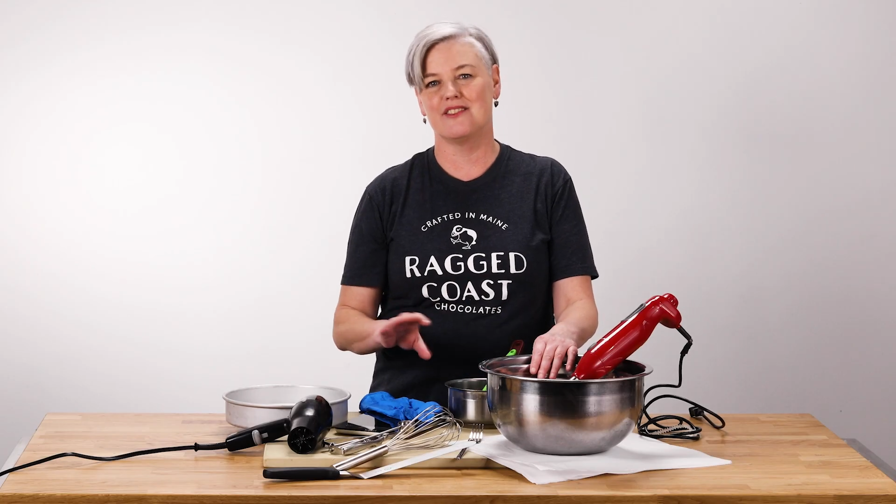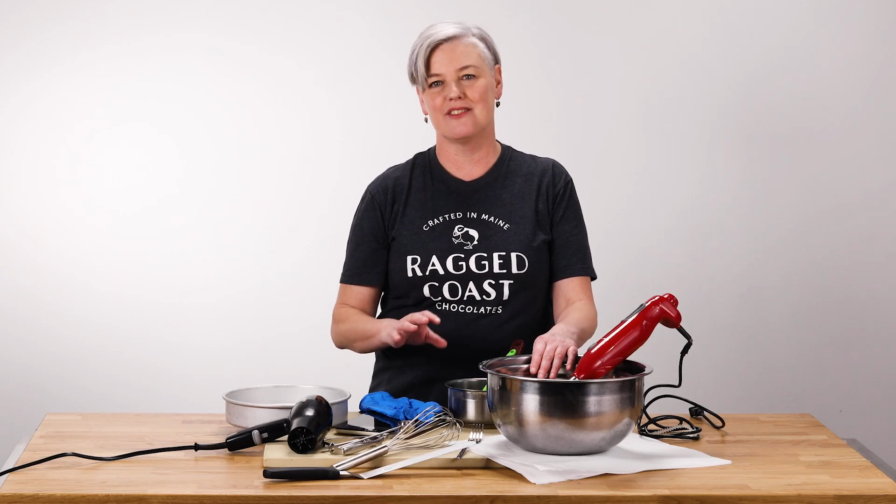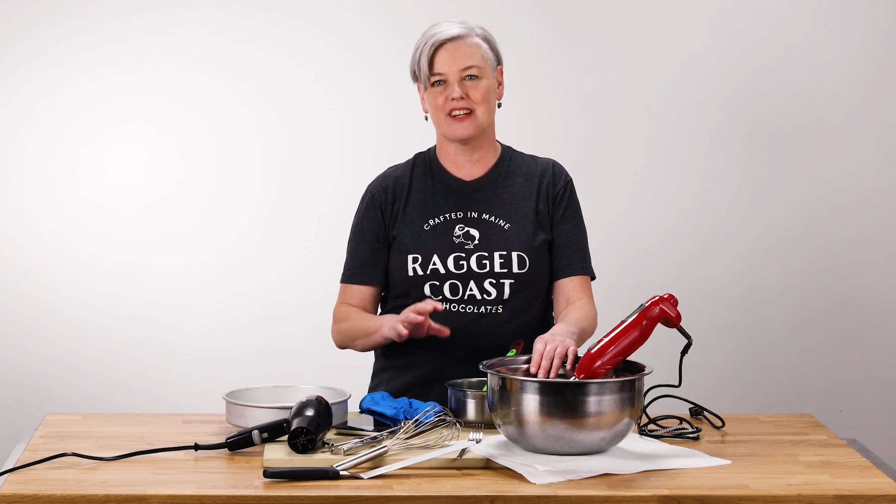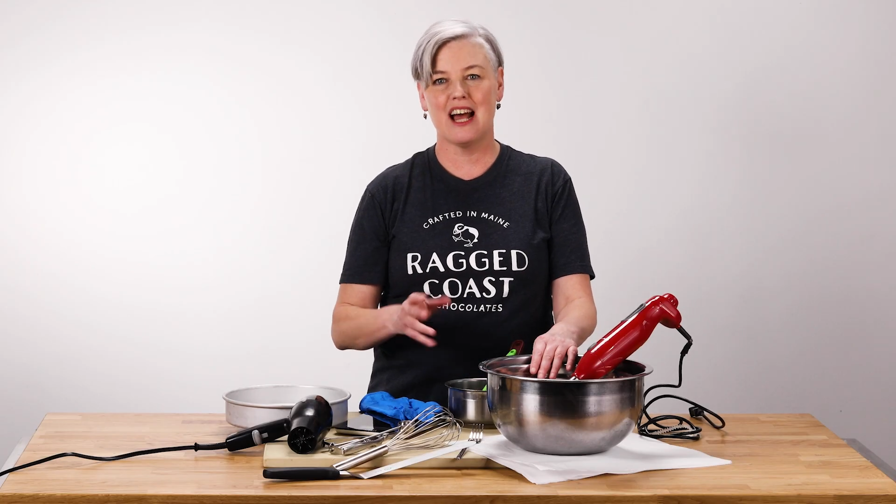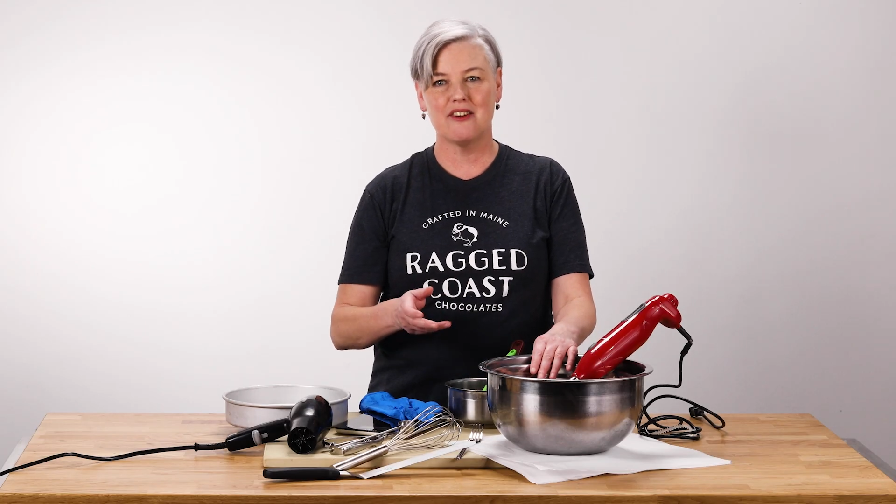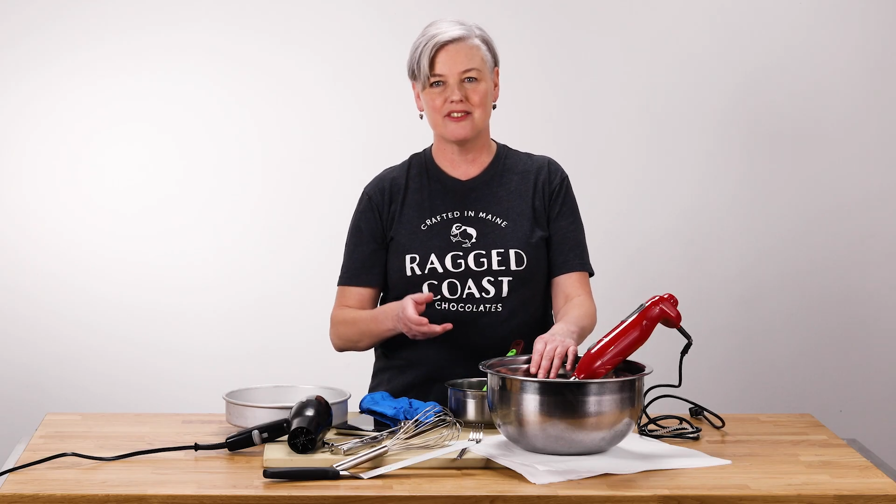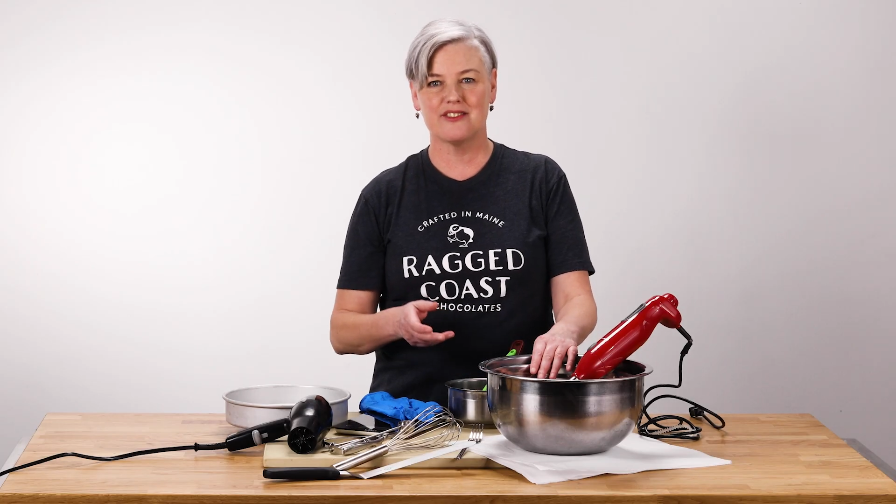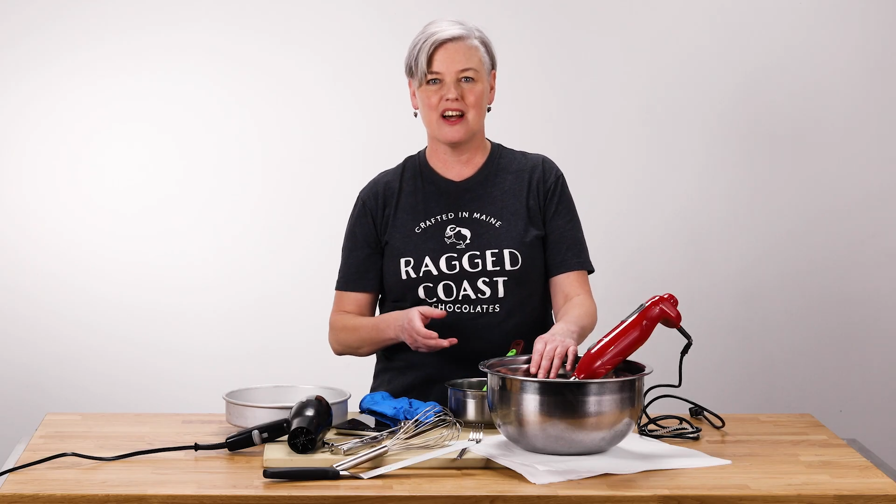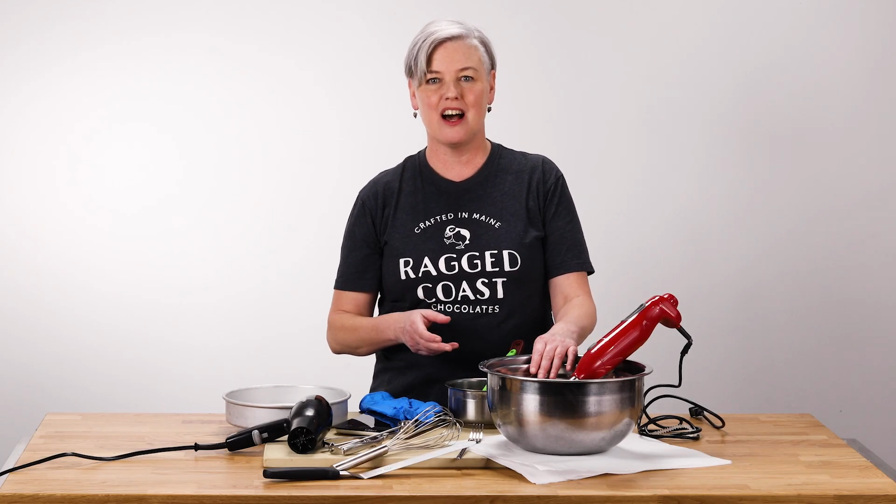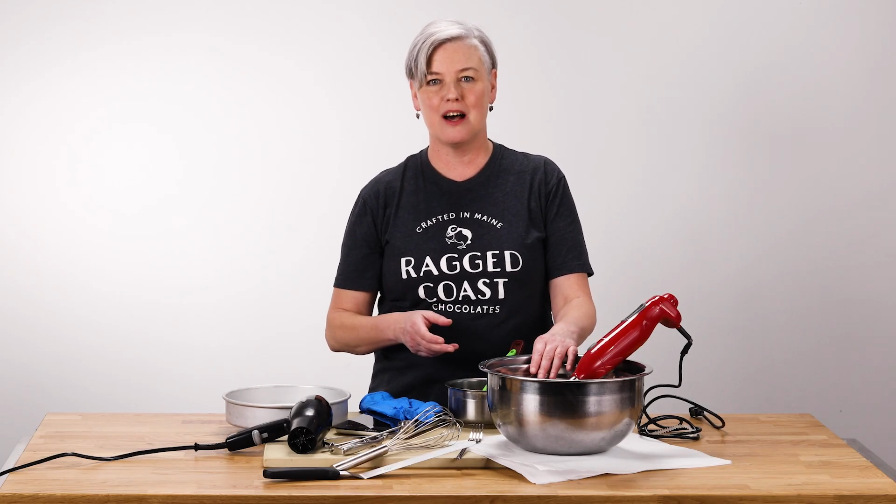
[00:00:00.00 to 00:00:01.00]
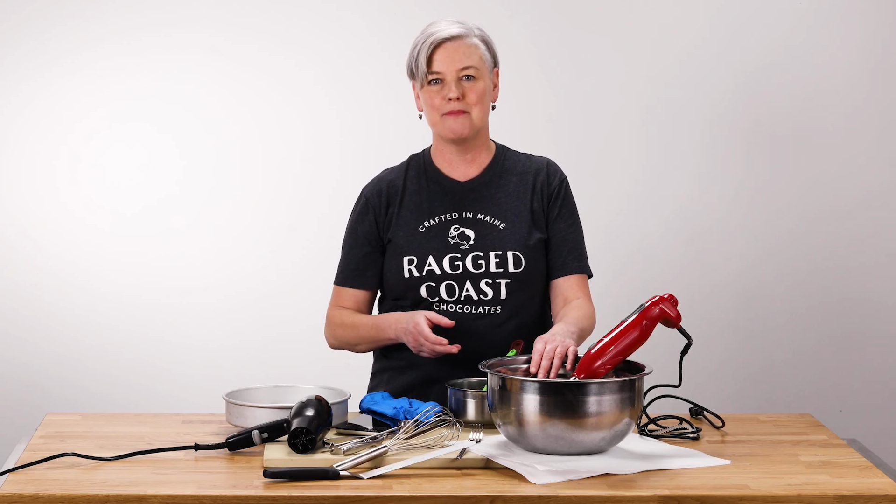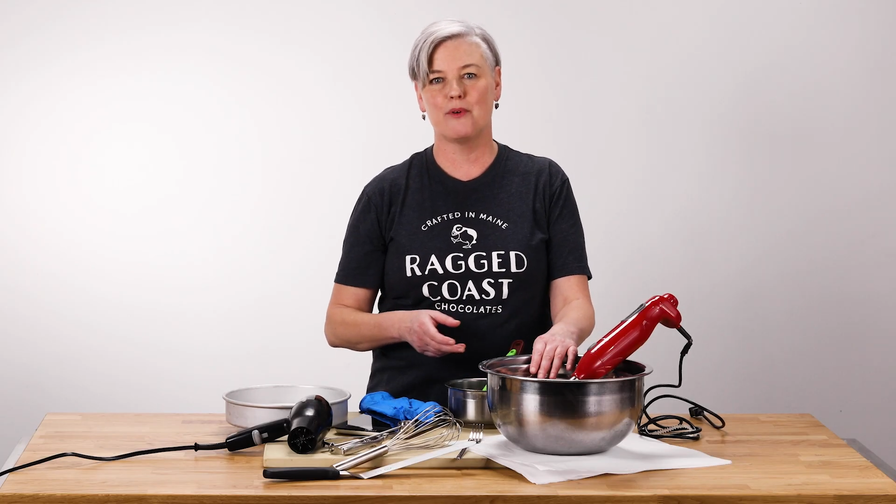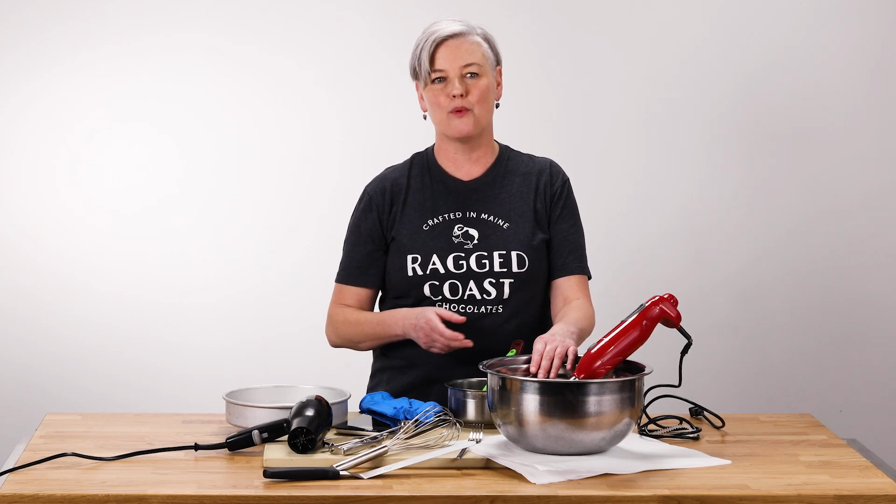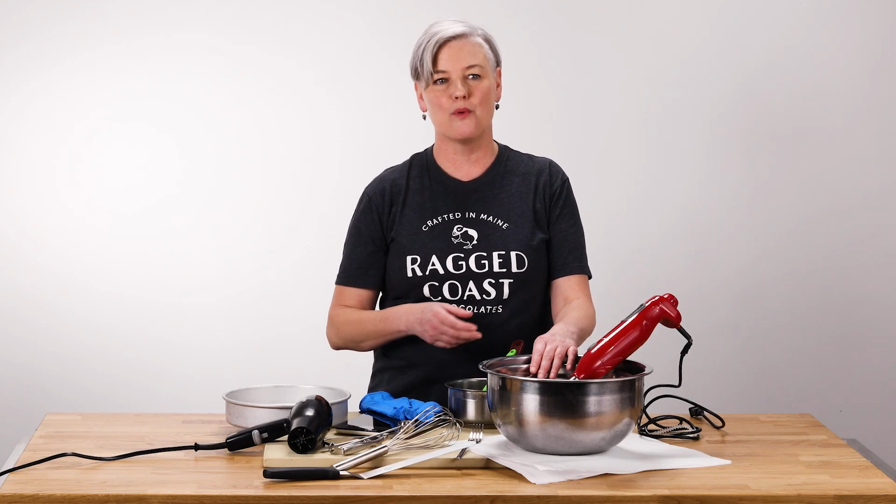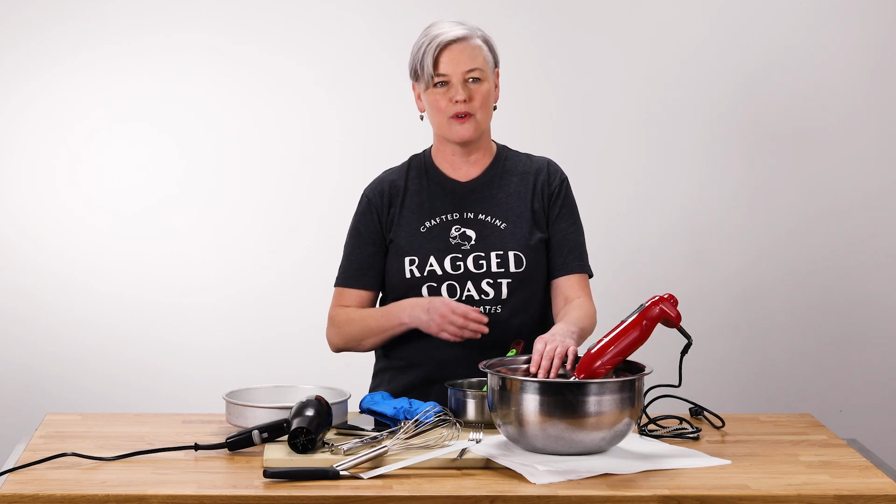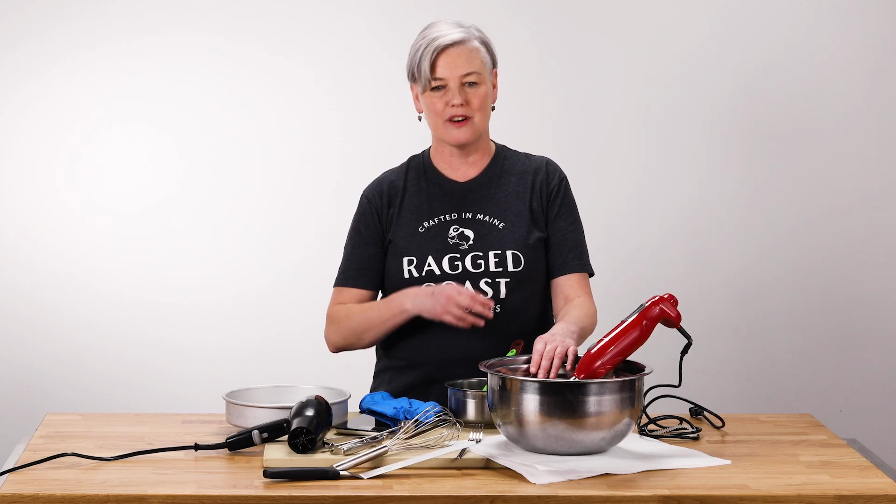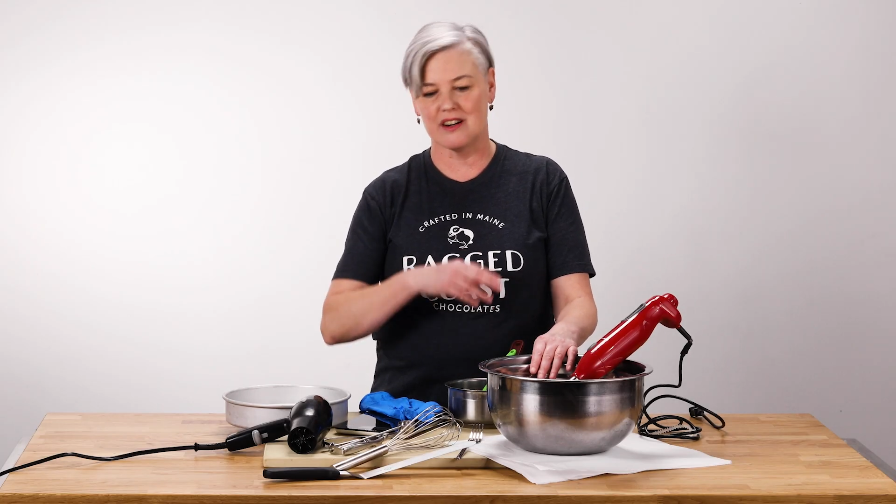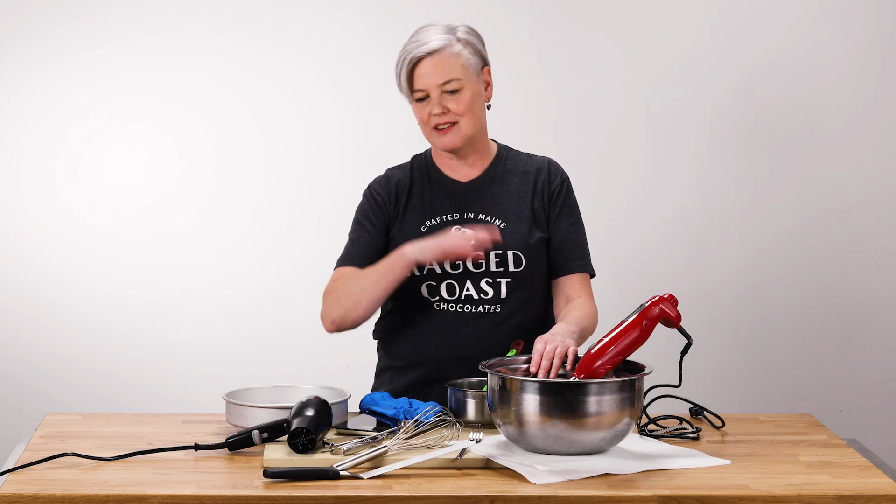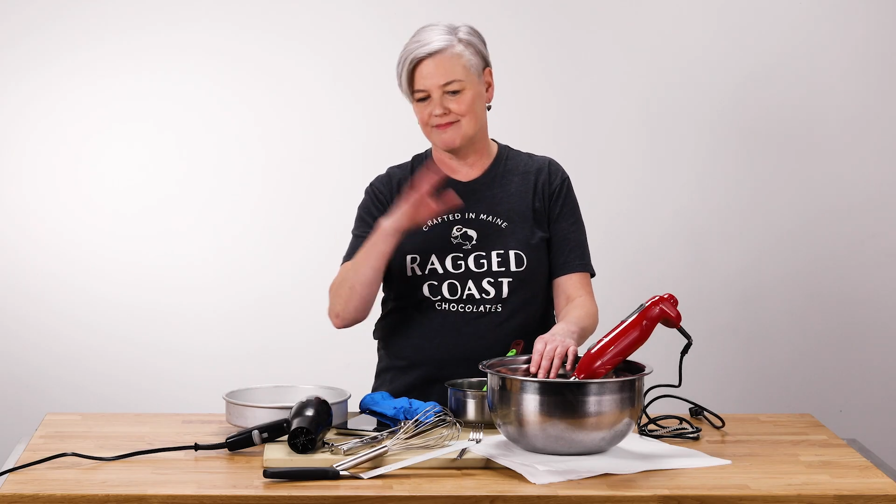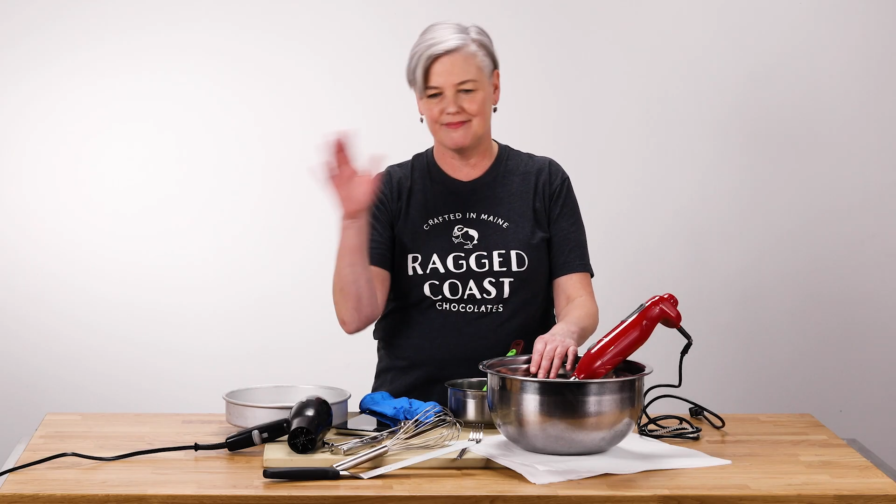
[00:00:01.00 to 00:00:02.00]
your countertop
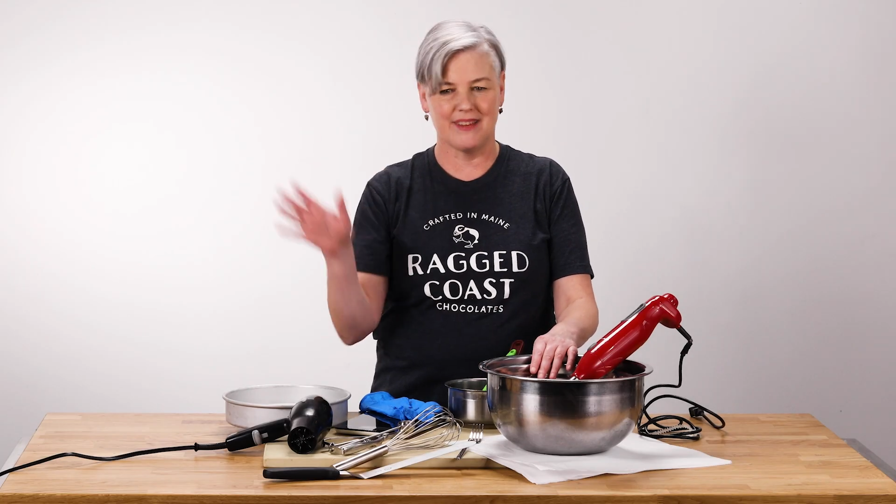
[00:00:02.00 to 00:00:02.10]
or